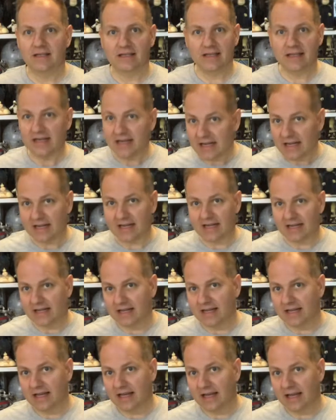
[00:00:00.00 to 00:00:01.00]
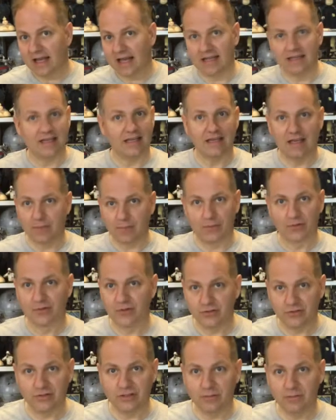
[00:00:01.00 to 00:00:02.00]
that they needed, and then they
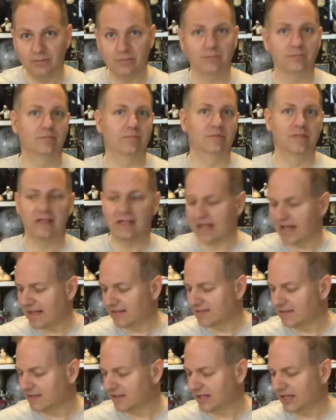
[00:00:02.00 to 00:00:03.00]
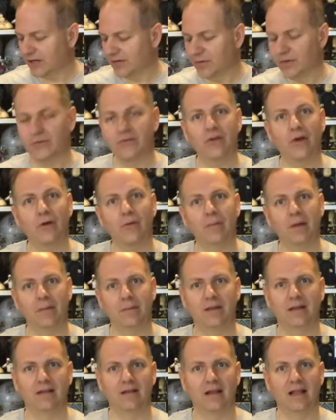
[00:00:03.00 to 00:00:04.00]
produced them. They lasted a year or so,
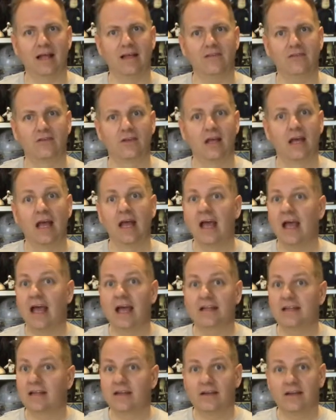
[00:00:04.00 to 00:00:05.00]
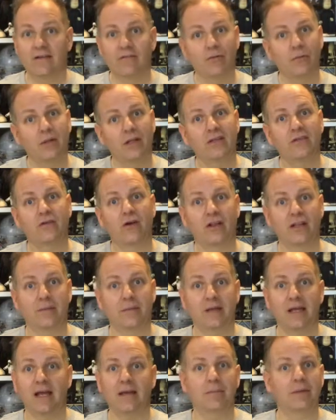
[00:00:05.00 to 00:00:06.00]
maybe a little less, and then you never really saw
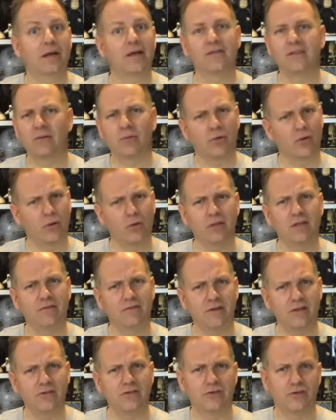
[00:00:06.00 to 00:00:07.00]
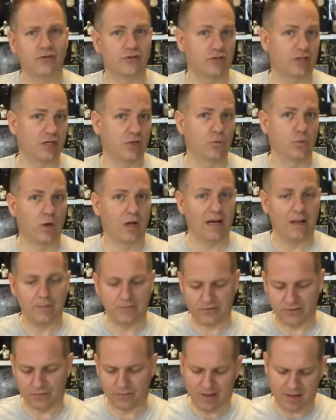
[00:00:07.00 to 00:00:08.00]
them again because they were only featured usually in one
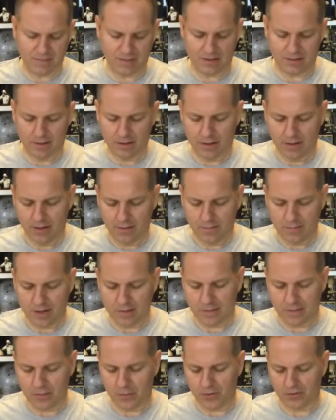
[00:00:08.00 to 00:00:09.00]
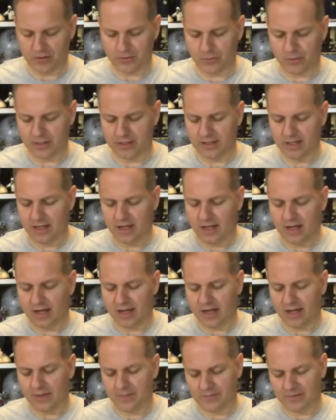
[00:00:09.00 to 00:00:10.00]
episode, maybe maybe more than one.
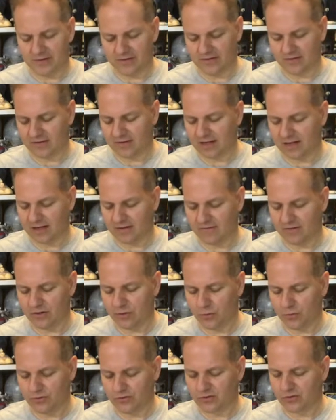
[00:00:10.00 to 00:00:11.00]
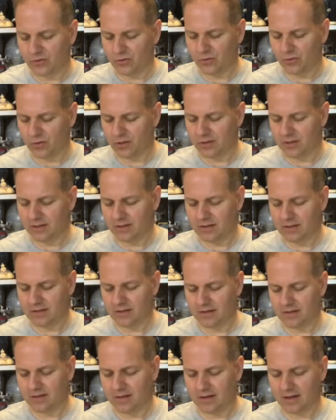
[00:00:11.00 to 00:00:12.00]
Um, this is kind of an old school,
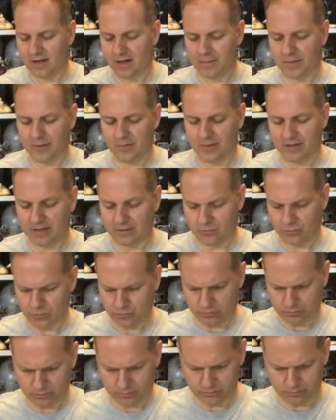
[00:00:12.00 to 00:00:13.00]
coming with a ooh,